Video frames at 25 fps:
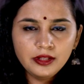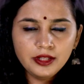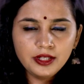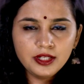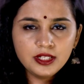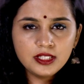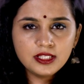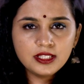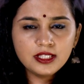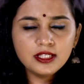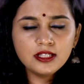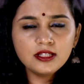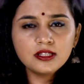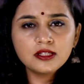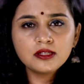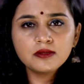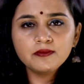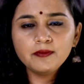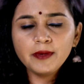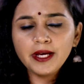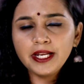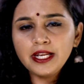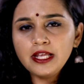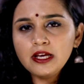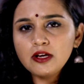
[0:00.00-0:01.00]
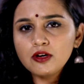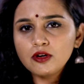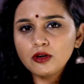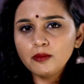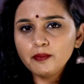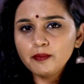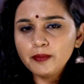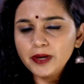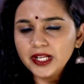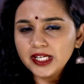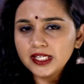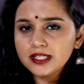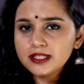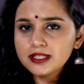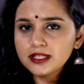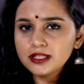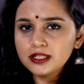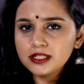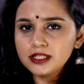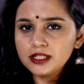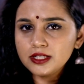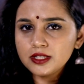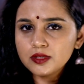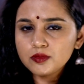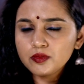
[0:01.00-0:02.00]
There exists many
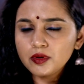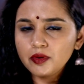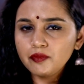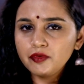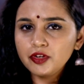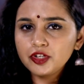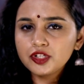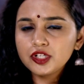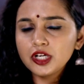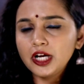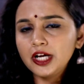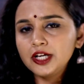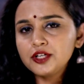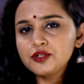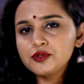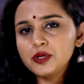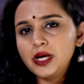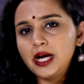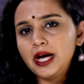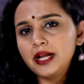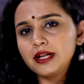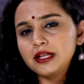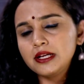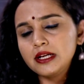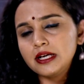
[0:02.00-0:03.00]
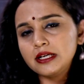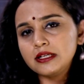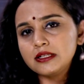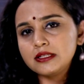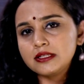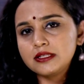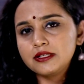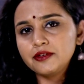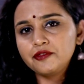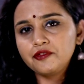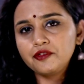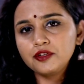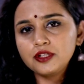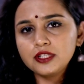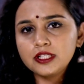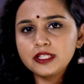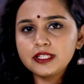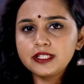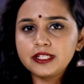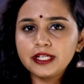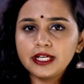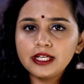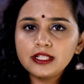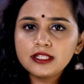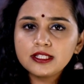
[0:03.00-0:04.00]
complexities when we try to analyze different
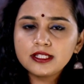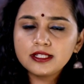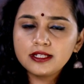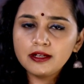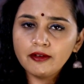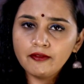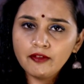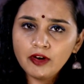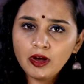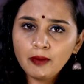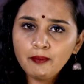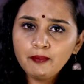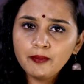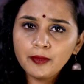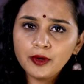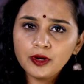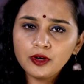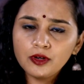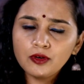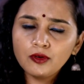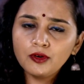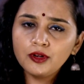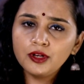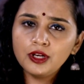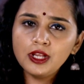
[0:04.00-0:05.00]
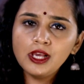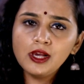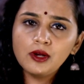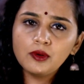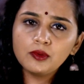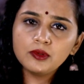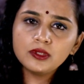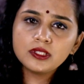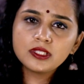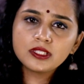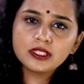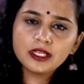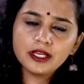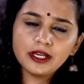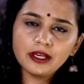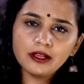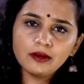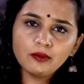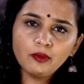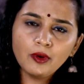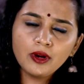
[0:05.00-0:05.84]
states' development on an equal scale.